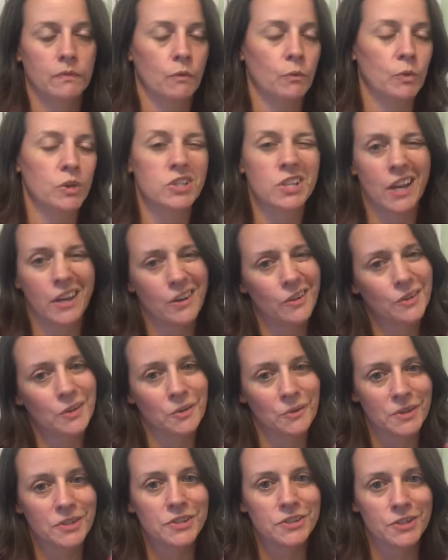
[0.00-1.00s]
which I don't
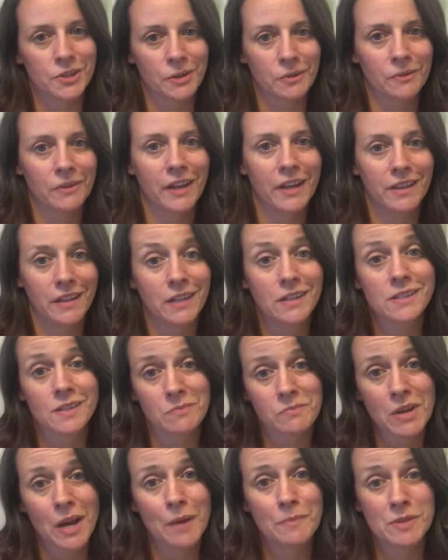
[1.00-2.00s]
always do, and then
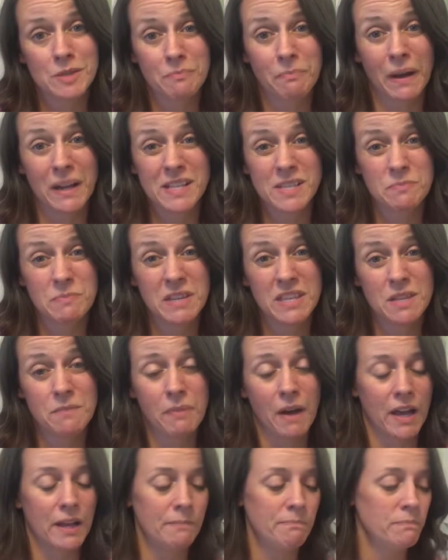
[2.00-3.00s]
sometimes it bites me in the
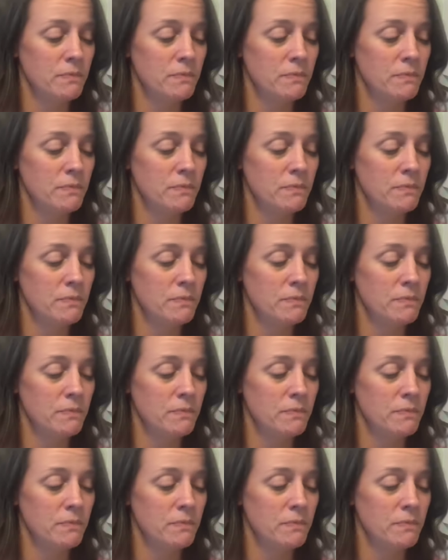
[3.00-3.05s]
butt.